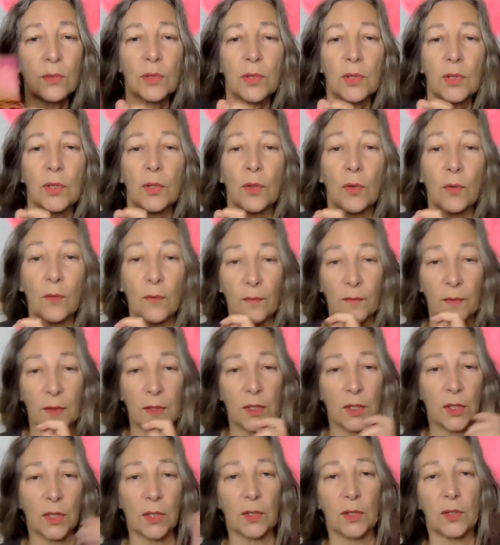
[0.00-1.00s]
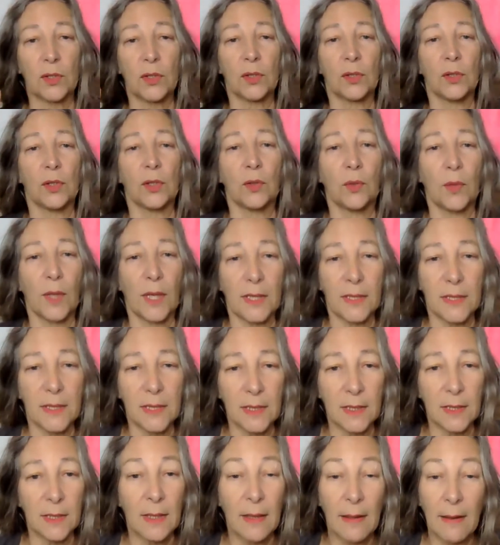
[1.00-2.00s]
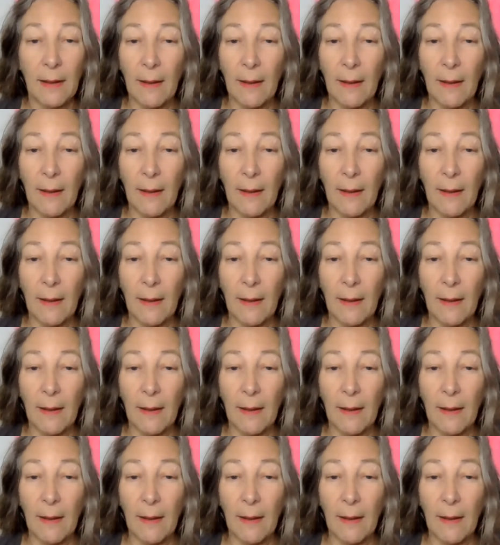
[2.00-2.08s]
to your vision, to your idea.